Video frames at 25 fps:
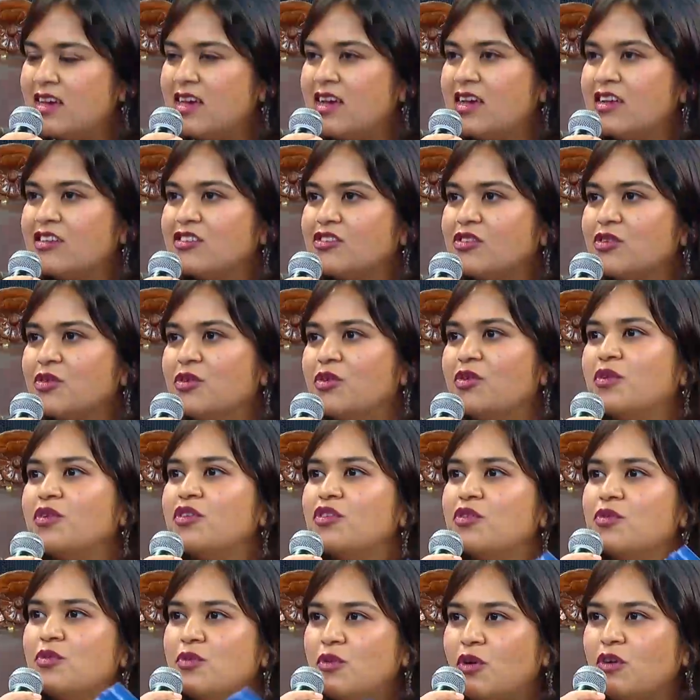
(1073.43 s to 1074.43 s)
So
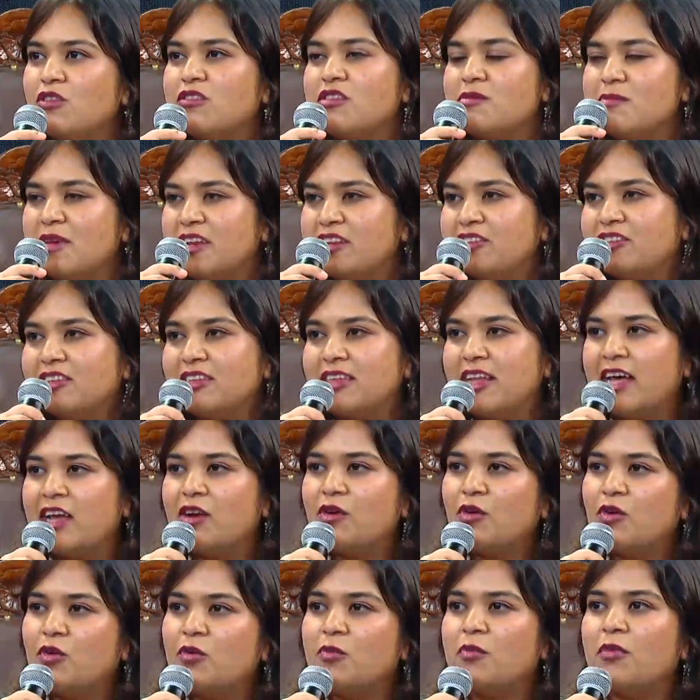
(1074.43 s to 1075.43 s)
you also mentioned that,
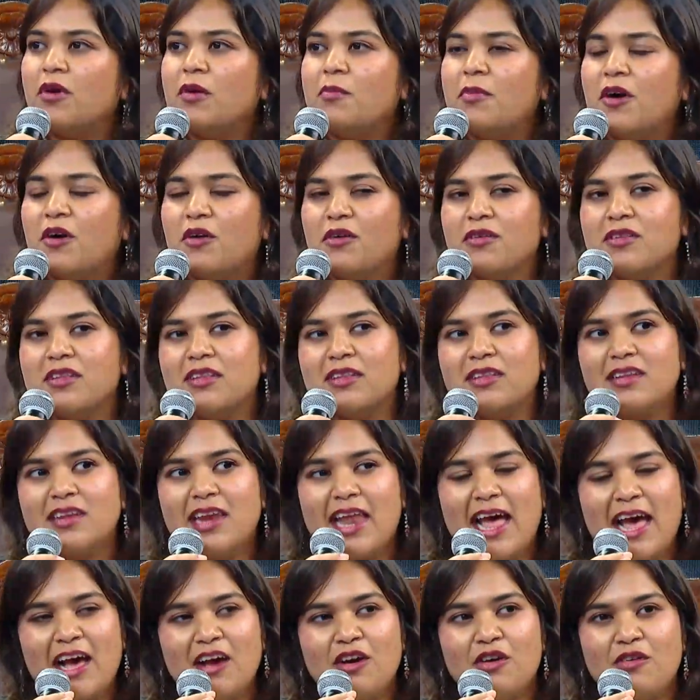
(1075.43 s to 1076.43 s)
Om, about the
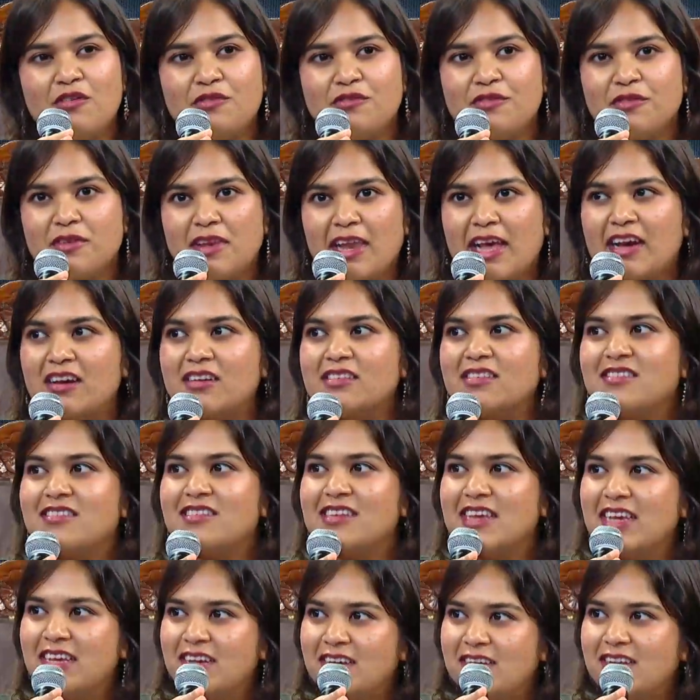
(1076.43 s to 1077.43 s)
lack of like a
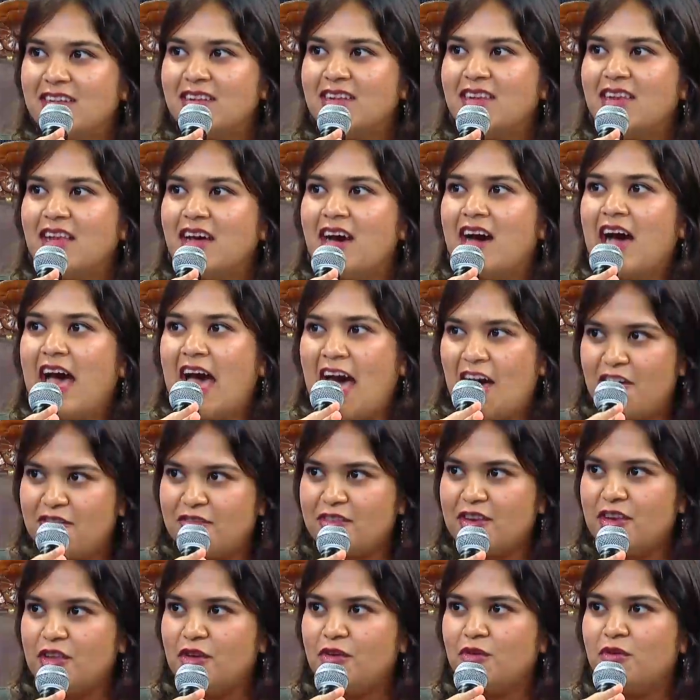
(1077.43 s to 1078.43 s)
single
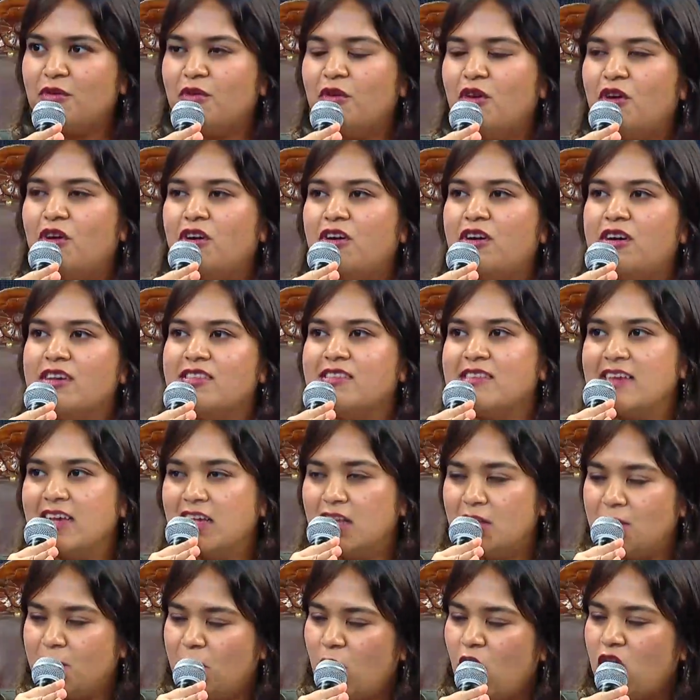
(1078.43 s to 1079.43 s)
avenue or a single
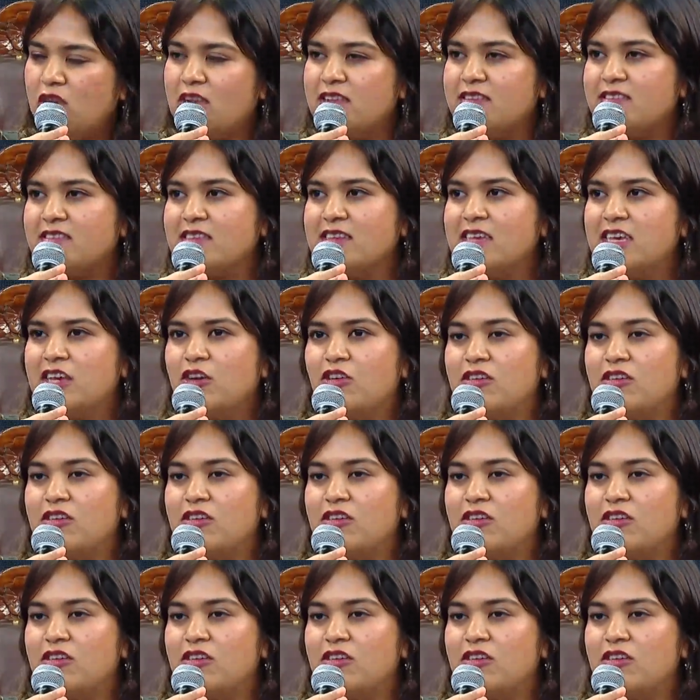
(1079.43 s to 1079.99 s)
policy or